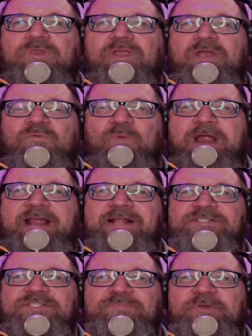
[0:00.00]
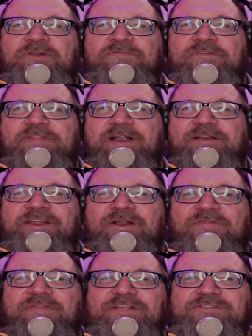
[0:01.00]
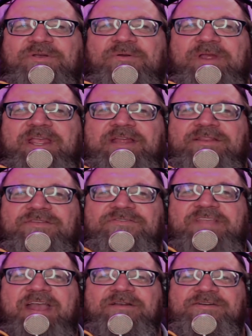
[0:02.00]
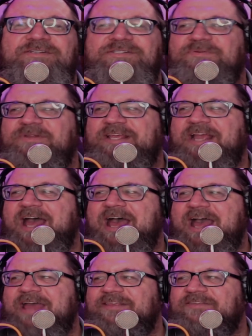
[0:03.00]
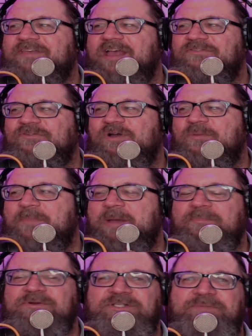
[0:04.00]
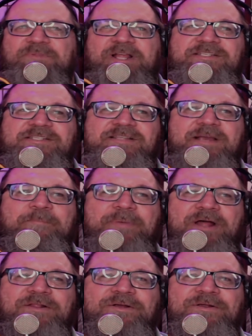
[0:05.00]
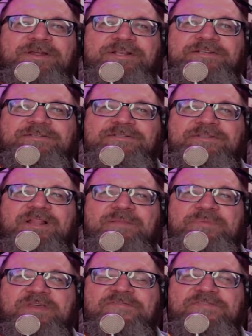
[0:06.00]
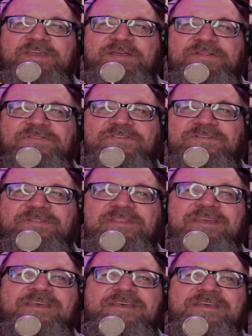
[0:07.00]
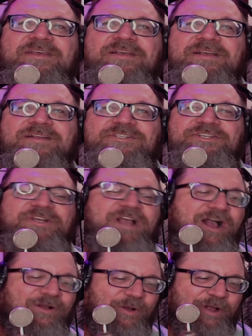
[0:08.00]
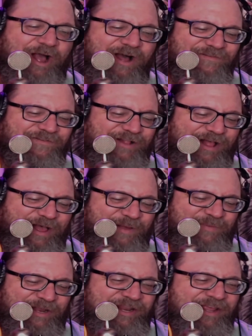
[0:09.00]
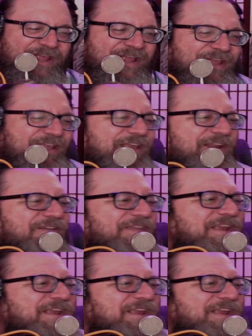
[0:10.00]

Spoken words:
rains, it's beautiful there, things are green, the standard is really high. These guys are all members at places like Butler and Olympia Fields and Chicago Golf Club, and they